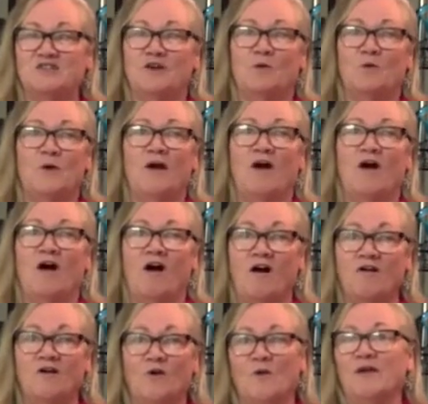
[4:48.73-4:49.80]
You know, we are
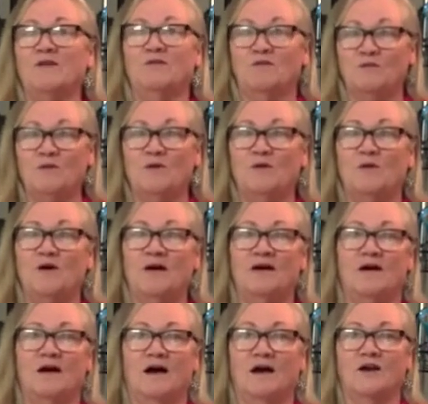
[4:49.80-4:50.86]
all going through
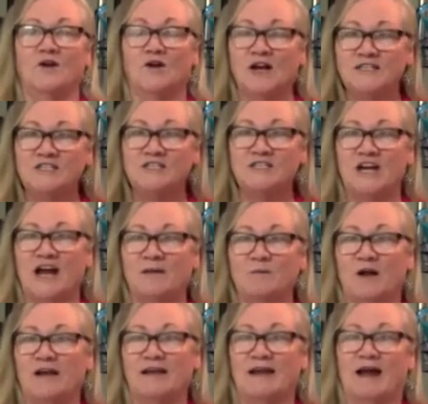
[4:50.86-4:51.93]
a crunch time
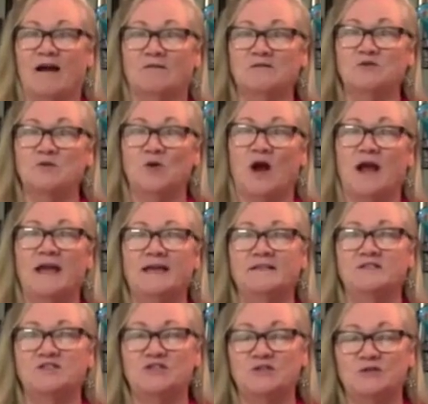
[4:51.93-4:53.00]
right now,
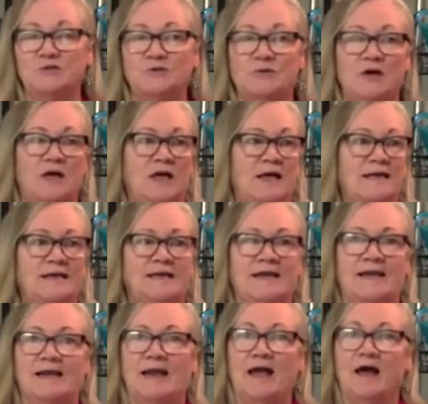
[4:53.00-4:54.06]
trying to
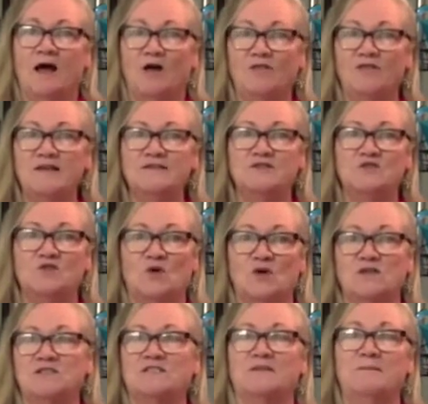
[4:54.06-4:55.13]
get healthy
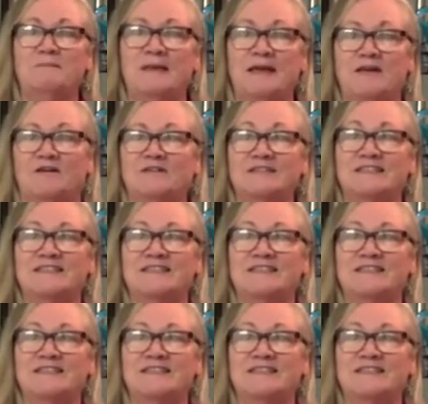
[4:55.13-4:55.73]
sourced meals.